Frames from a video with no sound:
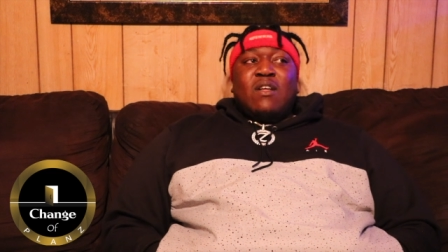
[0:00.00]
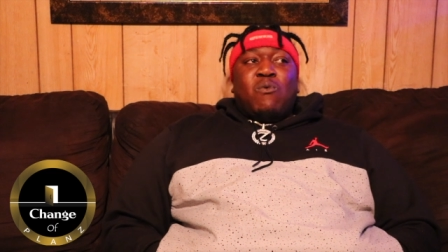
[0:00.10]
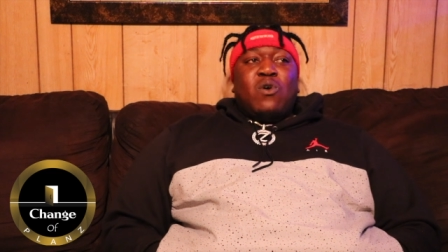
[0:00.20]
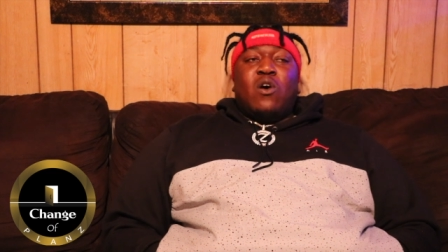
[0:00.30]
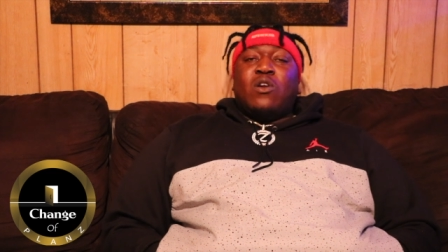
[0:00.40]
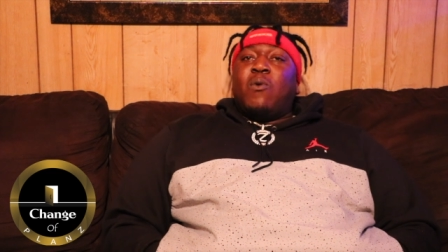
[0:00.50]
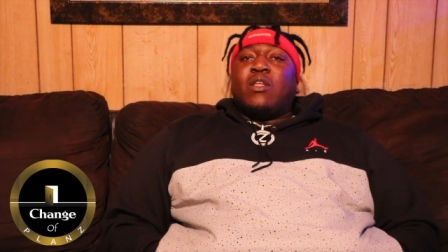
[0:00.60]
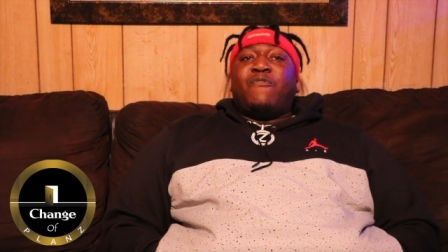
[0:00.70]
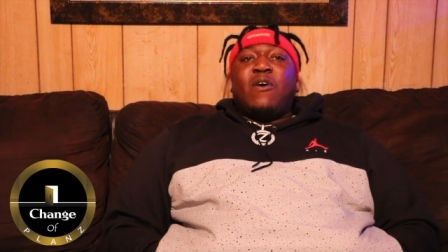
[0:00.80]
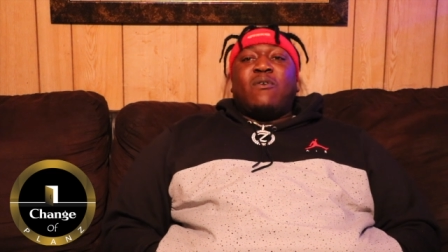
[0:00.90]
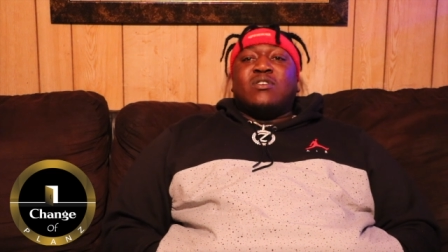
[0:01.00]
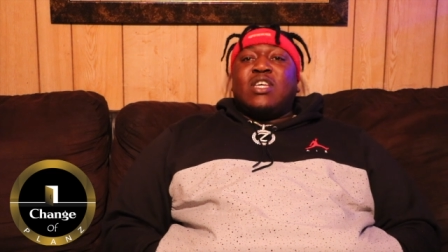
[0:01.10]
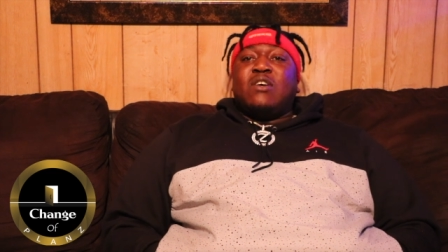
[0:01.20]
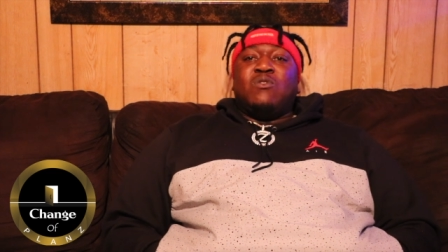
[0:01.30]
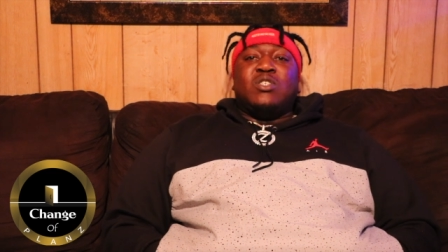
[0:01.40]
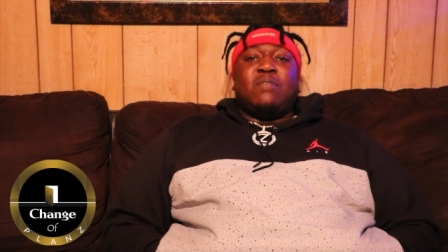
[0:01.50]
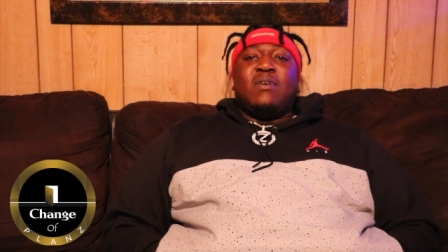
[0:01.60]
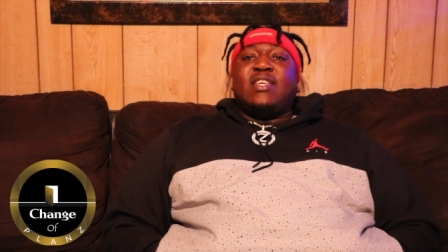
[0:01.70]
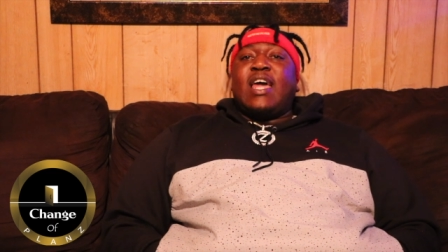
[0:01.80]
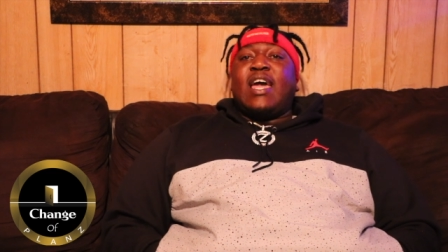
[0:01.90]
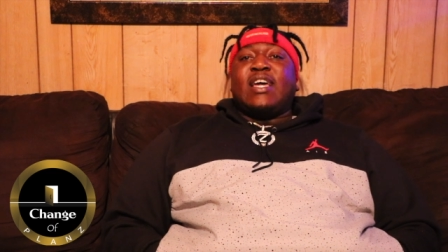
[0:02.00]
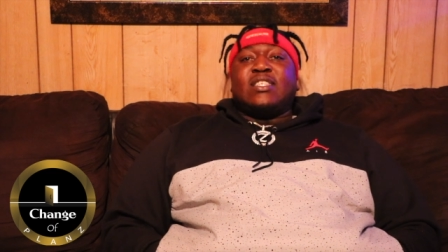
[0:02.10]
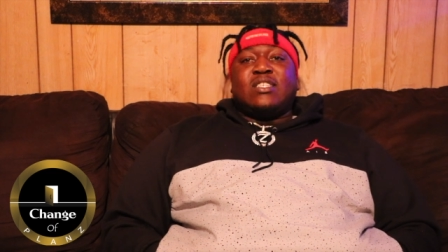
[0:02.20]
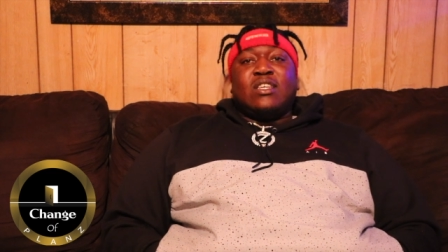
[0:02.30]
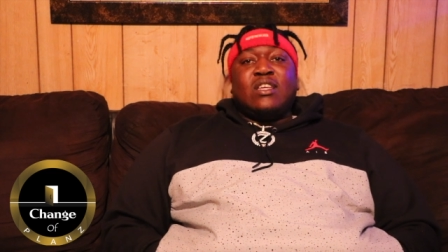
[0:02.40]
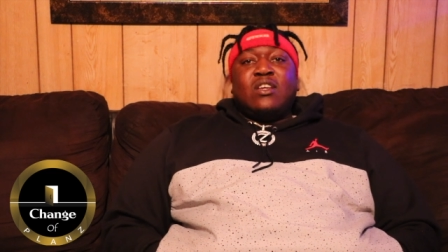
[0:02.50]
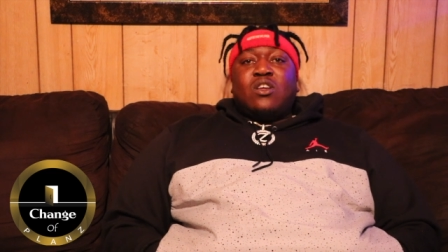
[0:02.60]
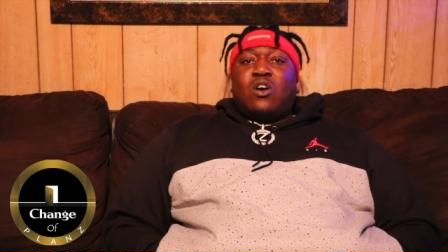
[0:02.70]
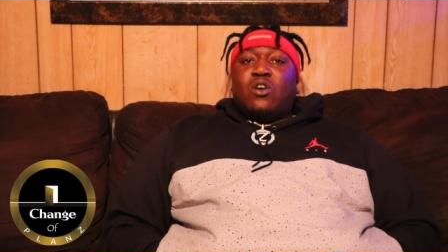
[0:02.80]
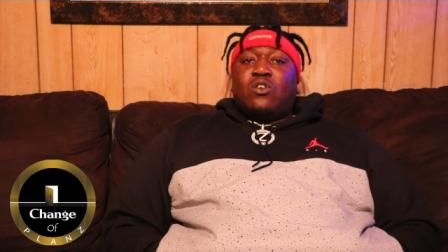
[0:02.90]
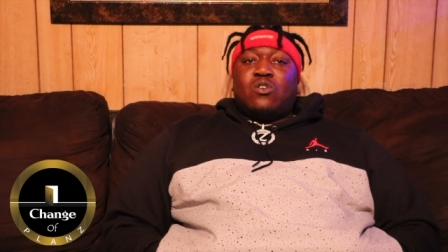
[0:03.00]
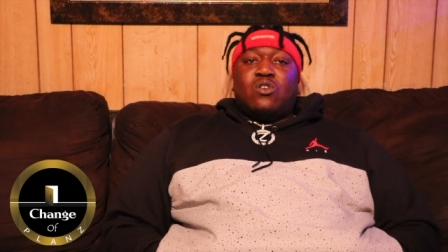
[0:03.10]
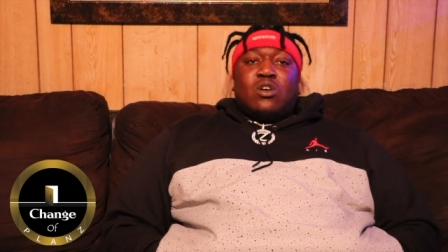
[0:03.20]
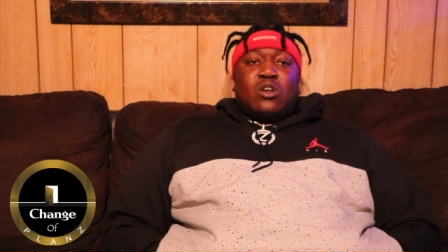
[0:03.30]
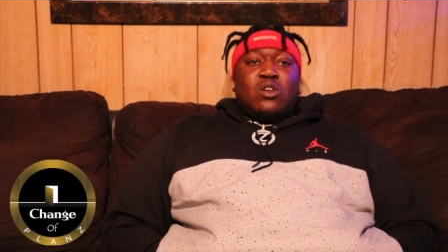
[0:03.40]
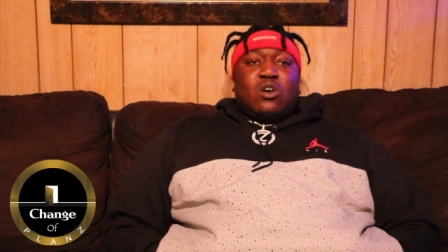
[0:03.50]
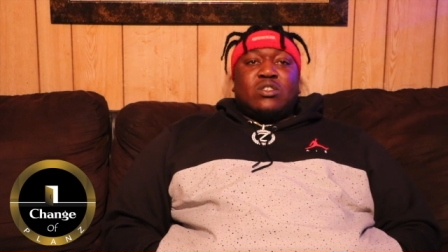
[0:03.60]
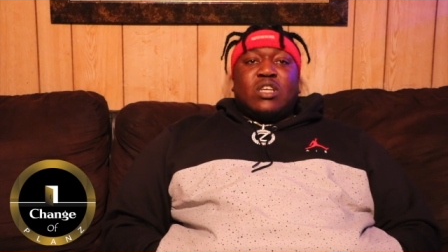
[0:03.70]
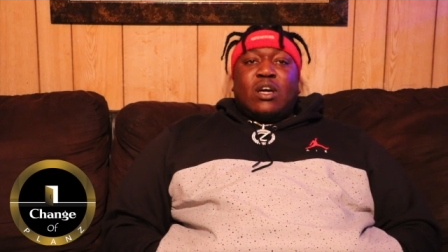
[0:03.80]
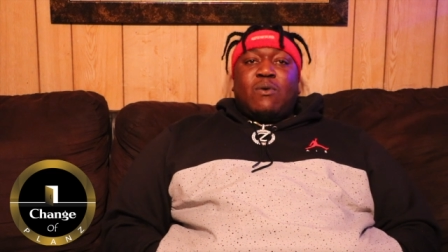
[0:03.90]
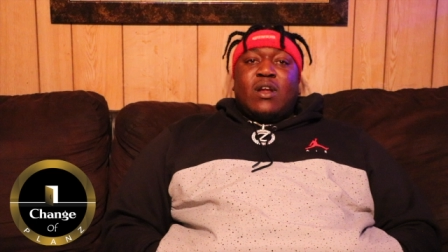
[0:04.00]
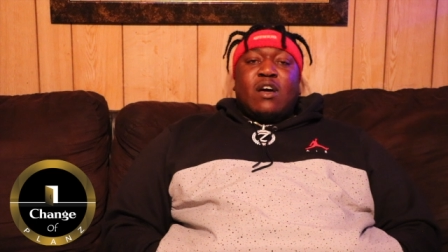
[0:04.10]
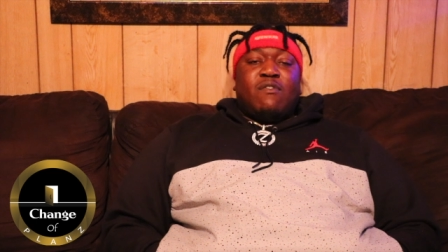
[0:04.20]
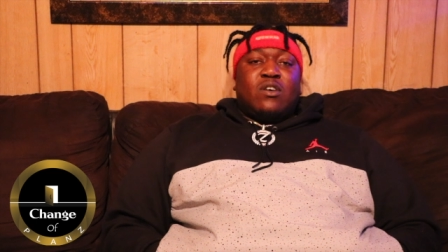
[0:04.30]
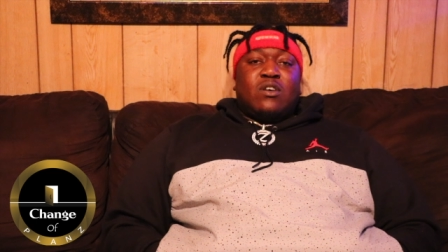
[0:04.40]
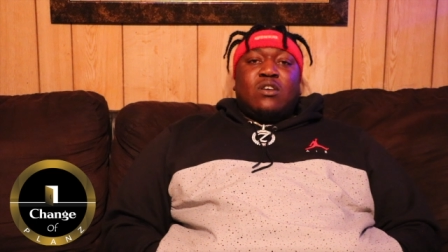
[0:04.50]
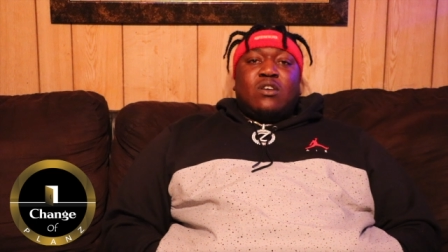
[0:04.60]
We don't know what the fuck we going saying. say. We just be dancing or doing, you know what I'm saying, whatever.